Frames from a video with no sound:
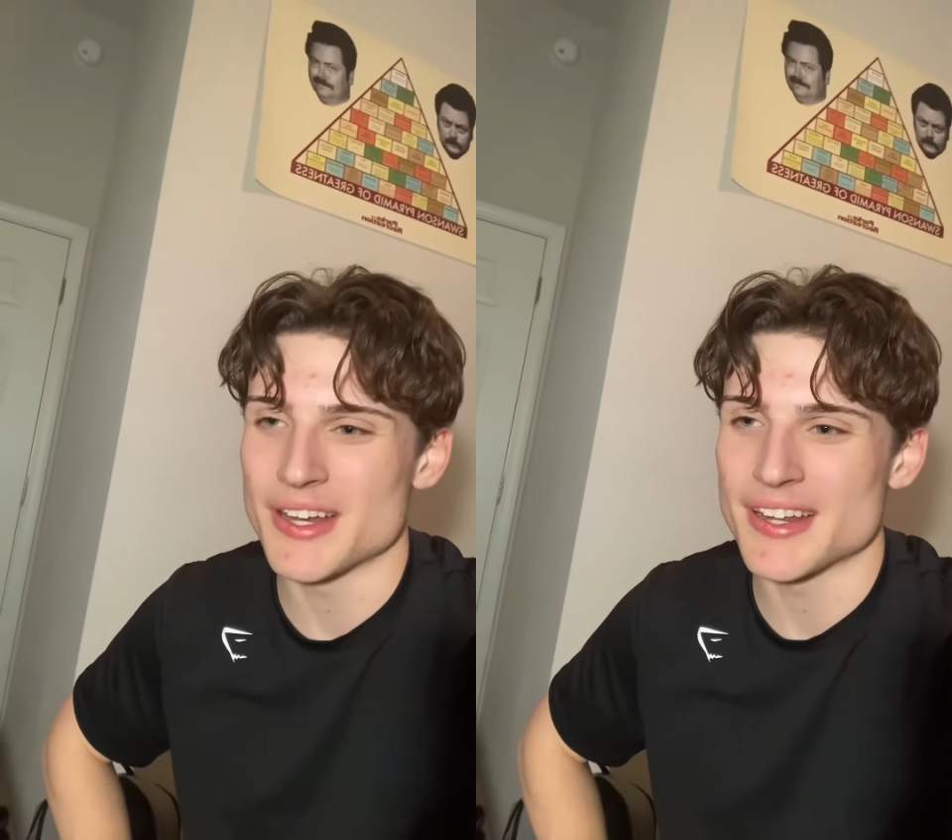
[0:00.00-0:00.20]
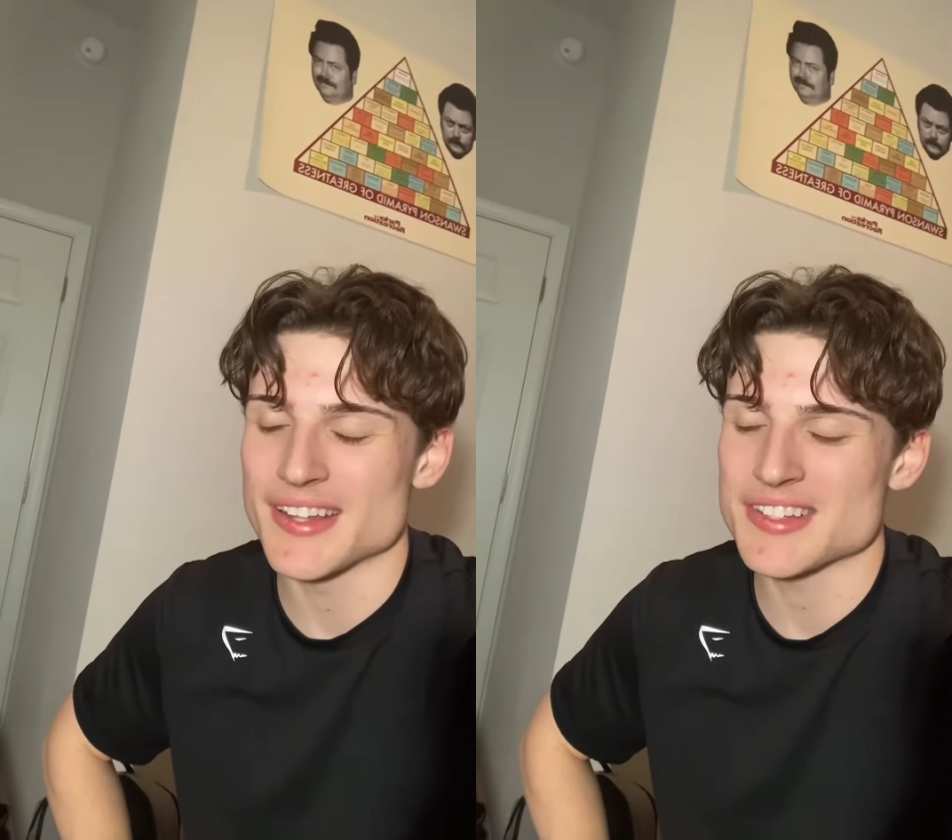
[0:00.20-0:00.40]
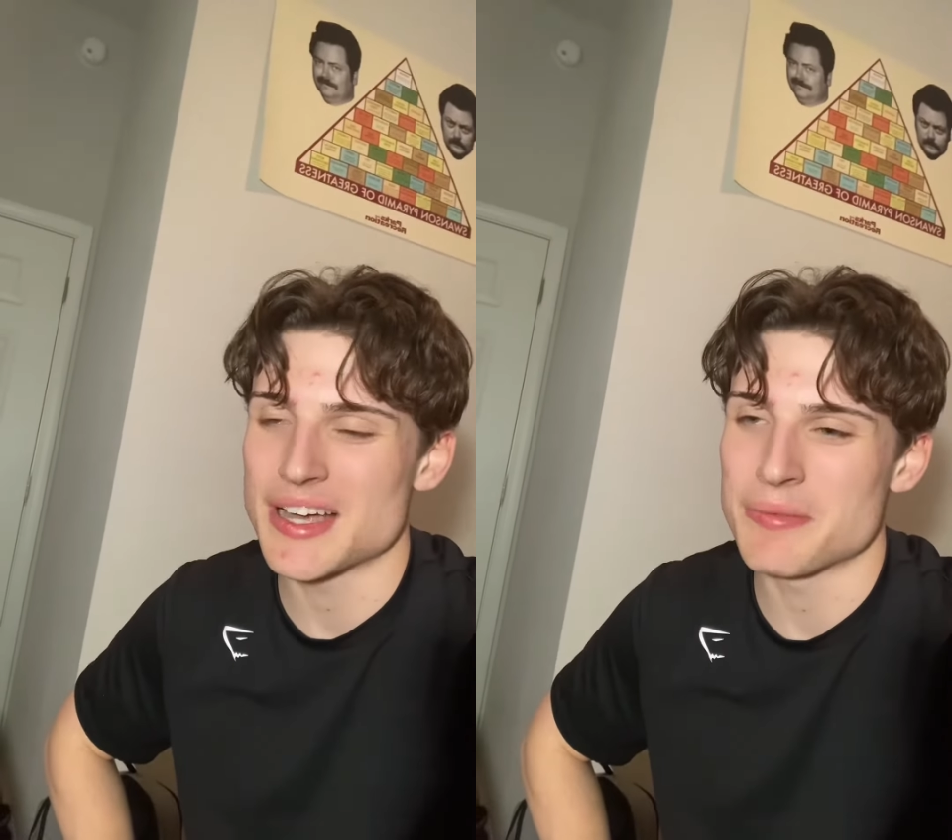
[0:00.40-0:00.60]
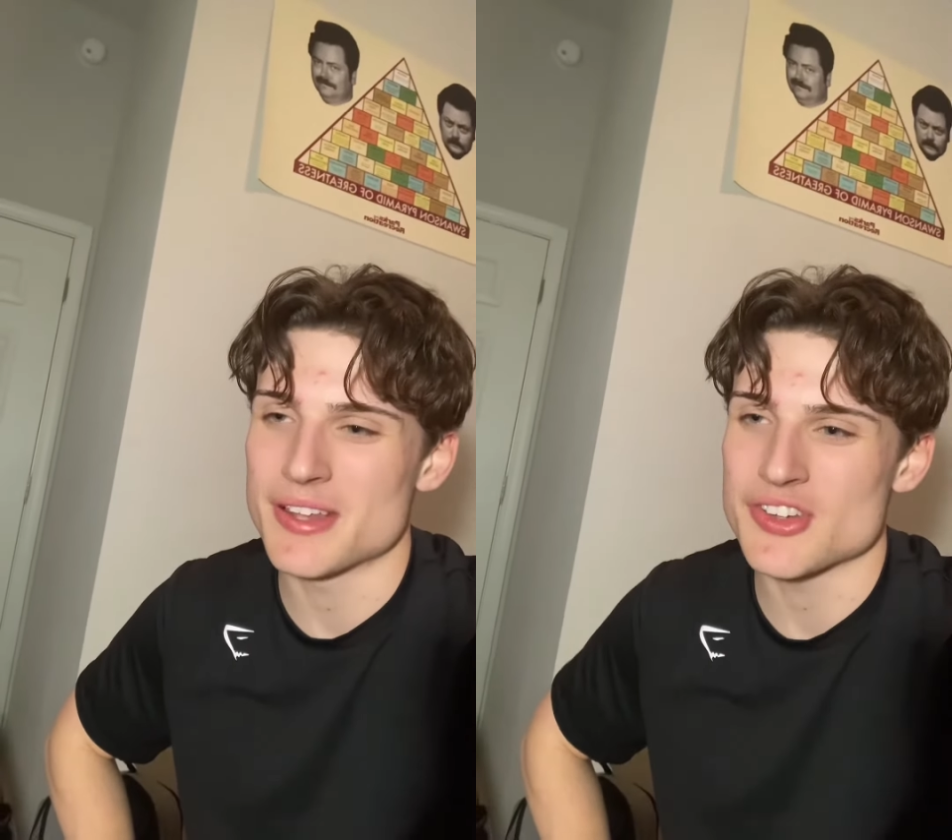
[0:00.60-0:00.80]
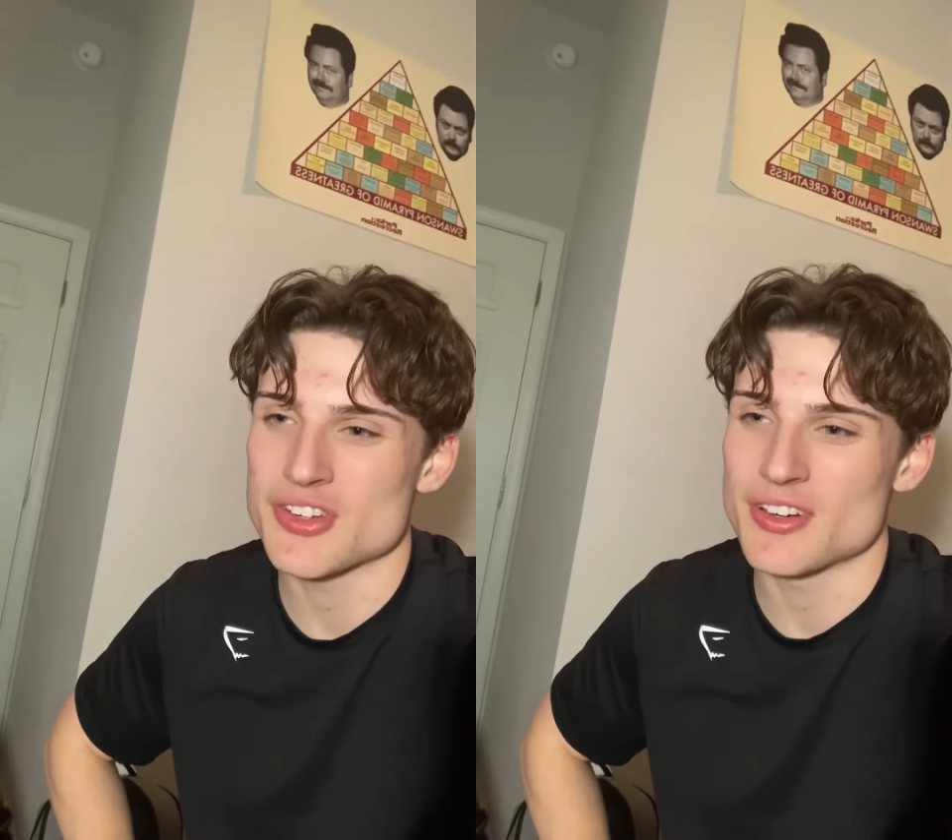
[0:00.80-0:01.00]
in this
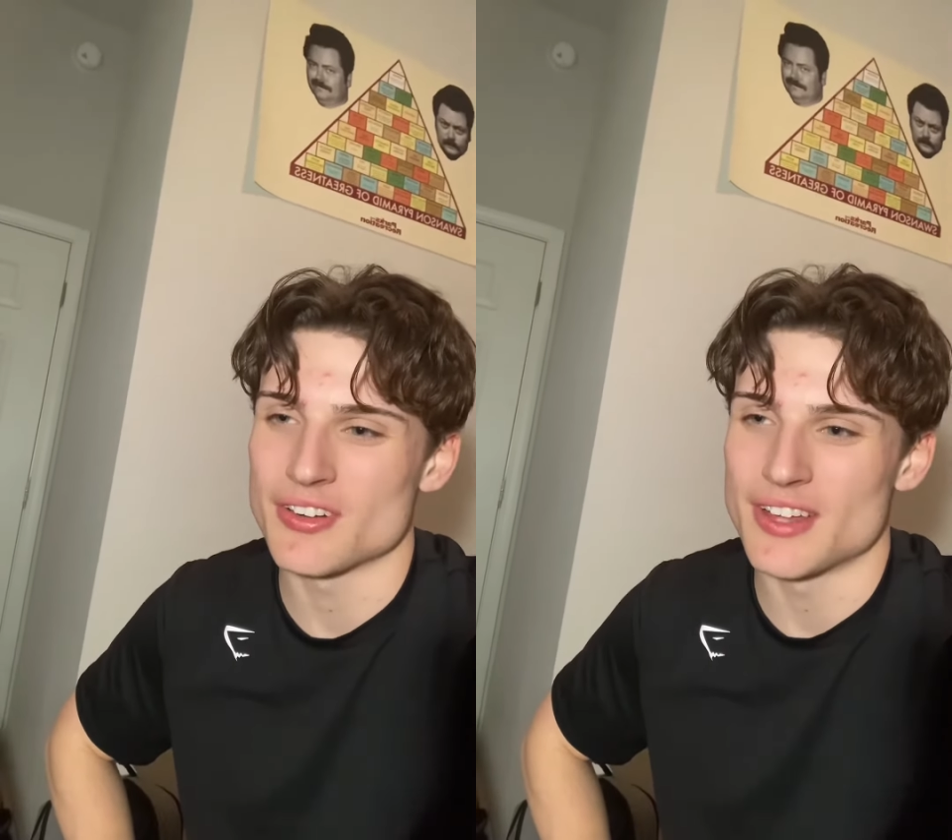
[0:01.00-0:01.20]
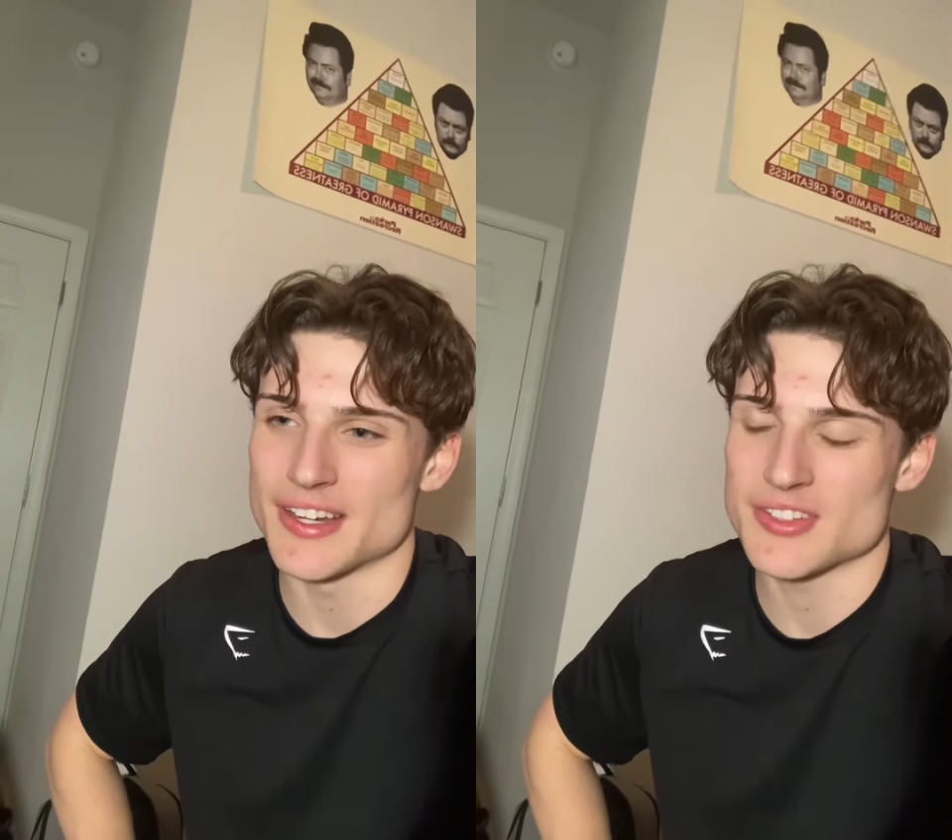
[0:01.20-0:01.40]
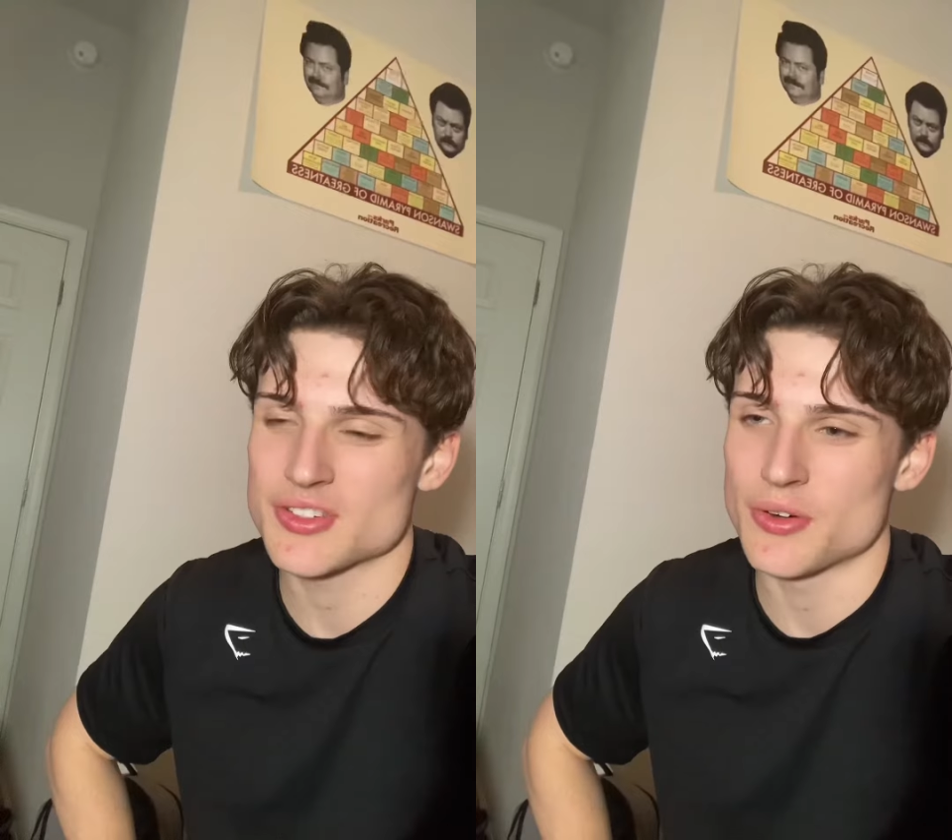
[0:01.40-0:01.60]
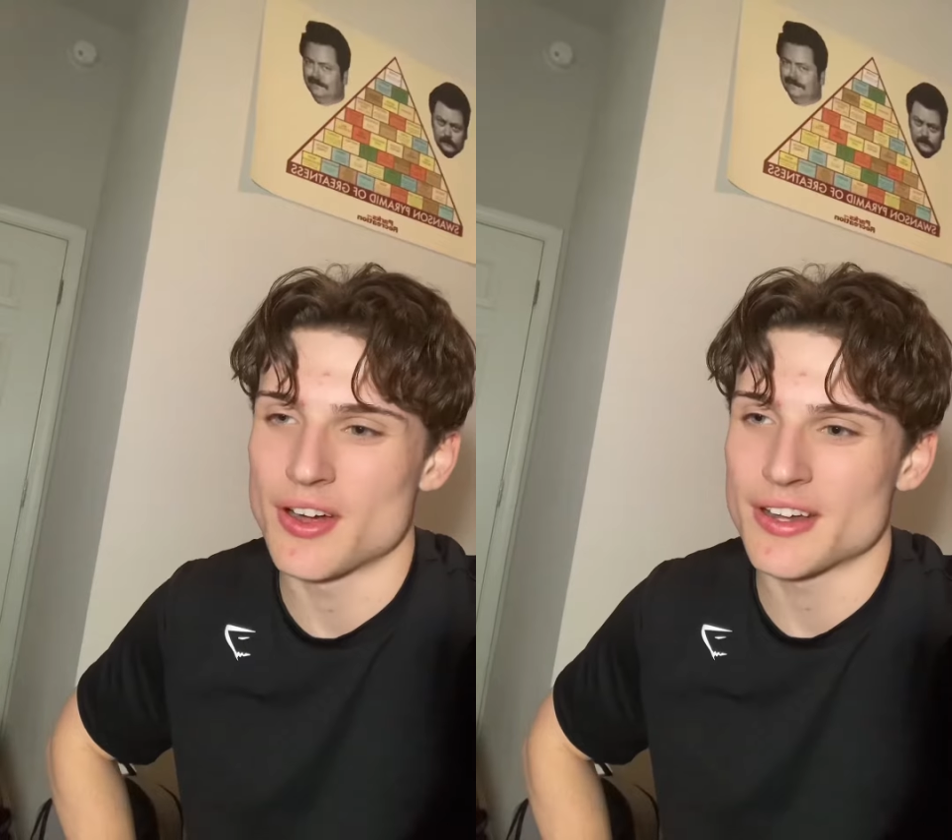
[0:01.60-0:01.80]
competition are like scrawny